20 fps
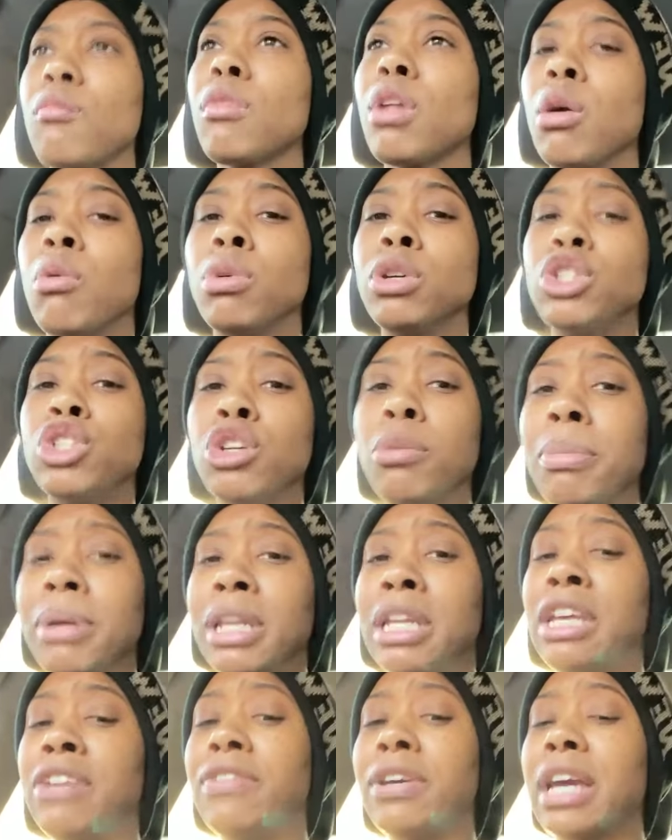what you're
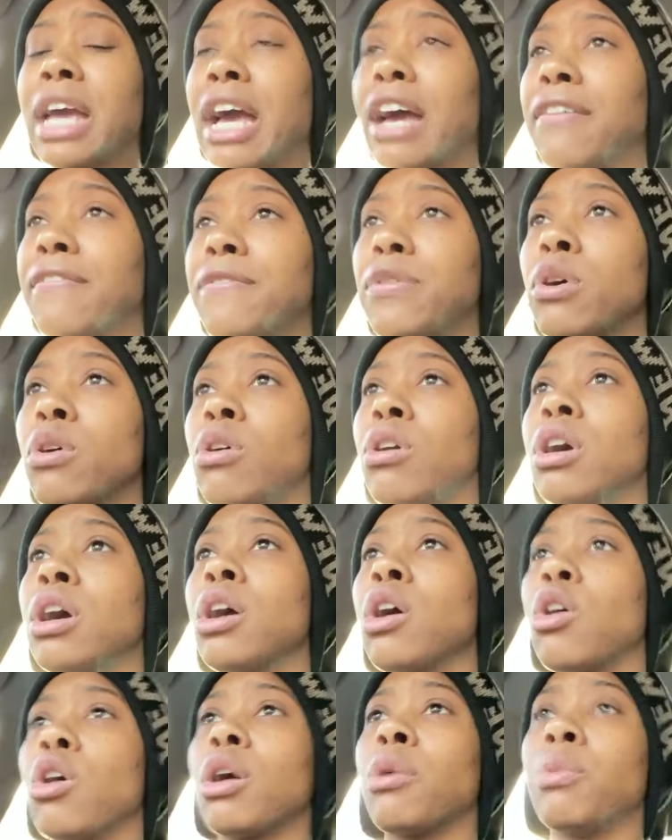believing God
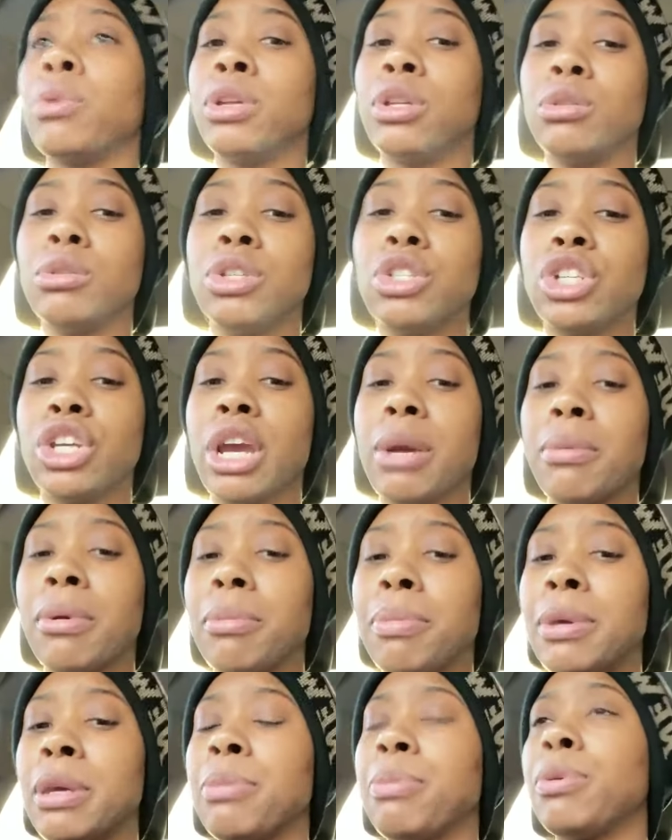for, or when you share
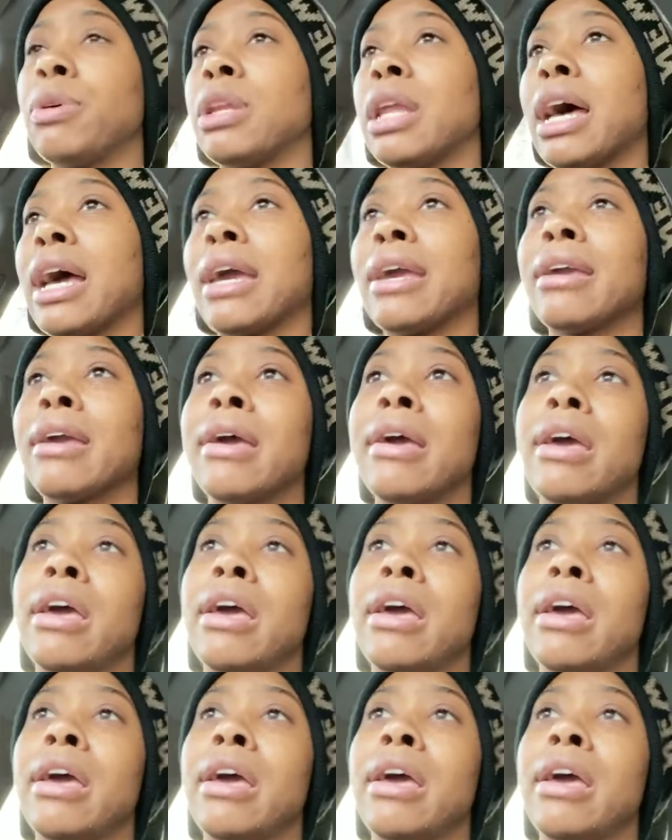with people, like,